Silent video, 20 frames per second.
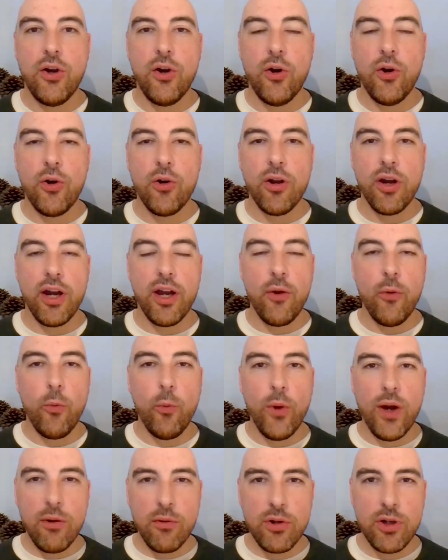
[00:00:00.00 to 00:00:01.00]
Alright,
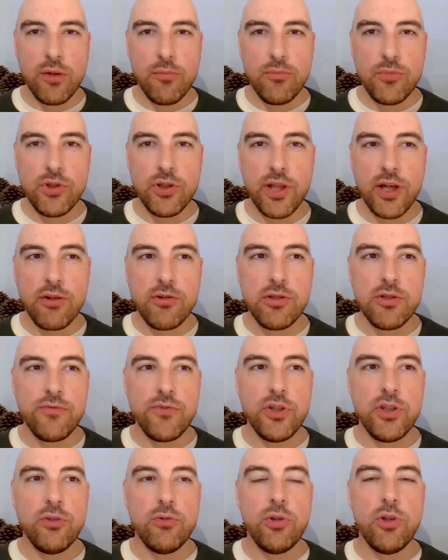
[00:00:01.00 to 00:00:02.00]
welcome to those of
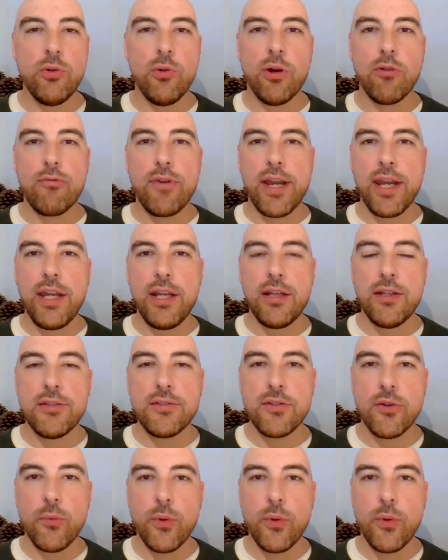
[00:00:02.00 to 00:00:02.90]
you who are regulars,